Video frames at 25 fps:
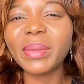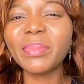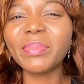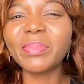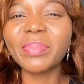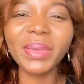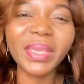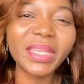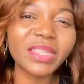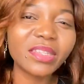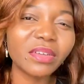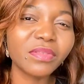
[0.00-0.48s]

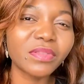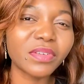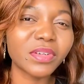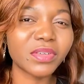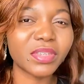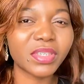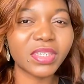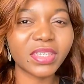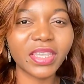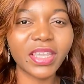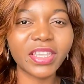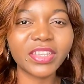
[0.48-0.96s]
bit of a
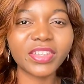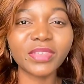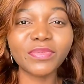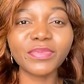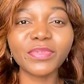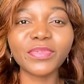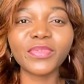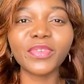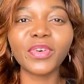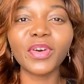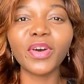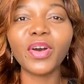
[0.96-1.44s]
research
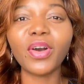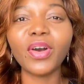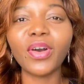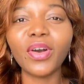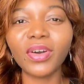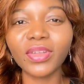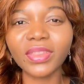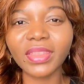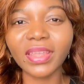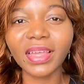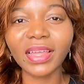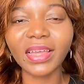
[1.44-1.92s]
even for
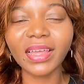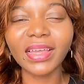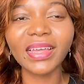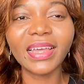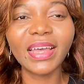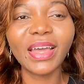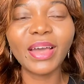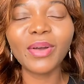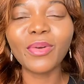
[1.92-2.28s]
other